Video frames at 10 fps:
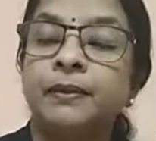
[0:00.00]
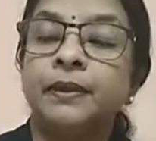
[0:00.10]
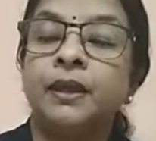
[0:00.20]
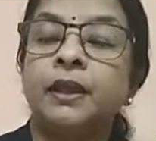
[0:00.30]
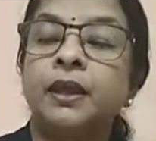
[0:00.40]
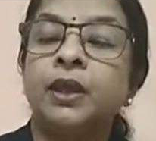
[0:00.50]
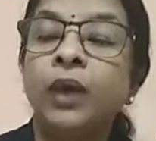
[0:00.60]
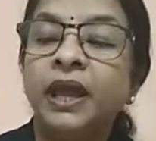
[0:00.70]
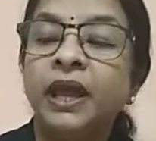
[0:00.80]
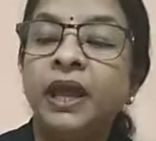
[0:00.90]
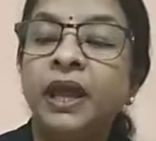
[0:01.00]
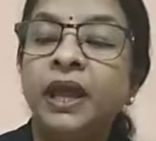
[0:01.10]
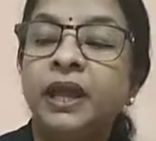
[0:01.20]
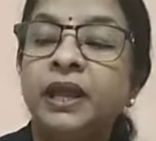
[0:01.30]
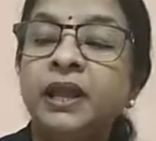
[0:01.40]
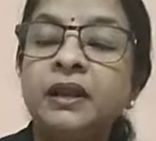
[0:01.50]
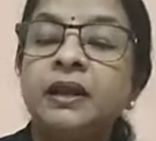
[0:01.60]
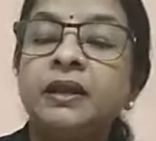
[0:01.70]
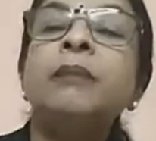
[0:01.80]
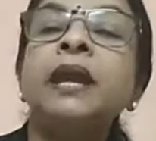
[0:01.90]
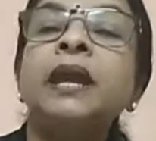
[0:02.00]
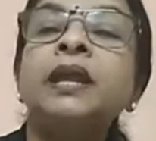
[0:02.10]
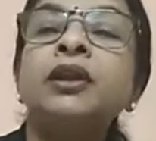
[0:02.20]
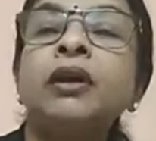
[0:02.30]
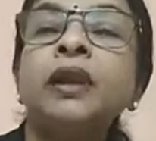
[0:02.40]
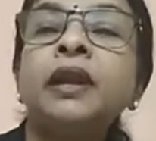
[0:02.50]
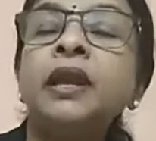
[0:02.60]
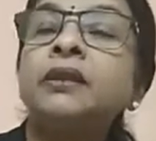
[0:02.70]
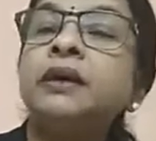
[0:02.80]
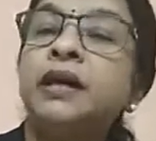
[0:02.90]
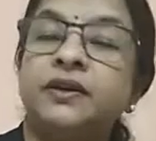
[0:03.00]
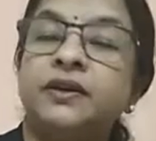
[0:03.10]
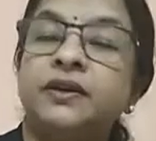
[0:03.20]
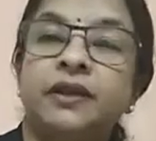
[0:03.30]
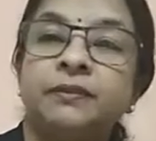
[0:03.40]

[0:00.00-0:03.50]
while the minority in the country,